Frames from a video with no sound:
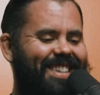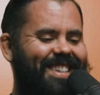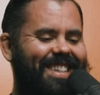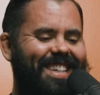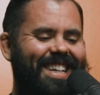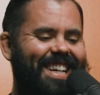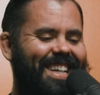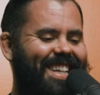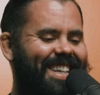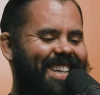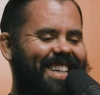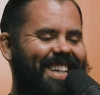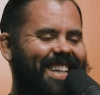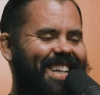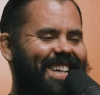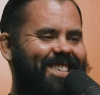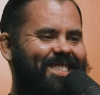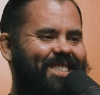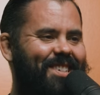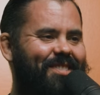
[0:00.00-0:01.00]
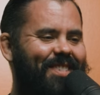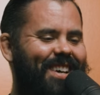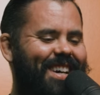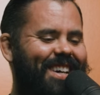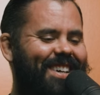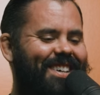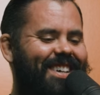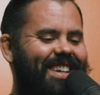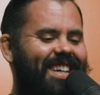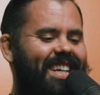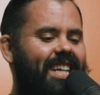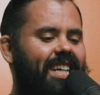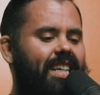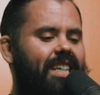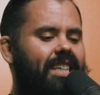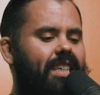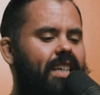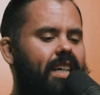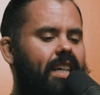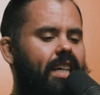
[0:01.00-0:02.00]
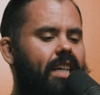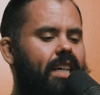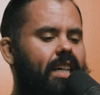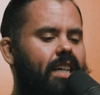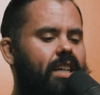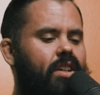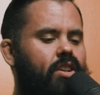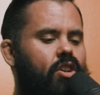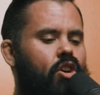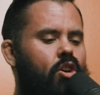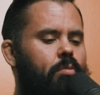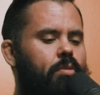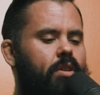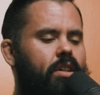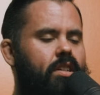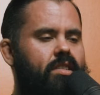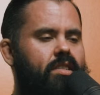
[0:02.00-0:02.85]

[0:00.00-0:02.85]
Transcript: got to get it out somehow. Yeah, there it is. Uh, no book is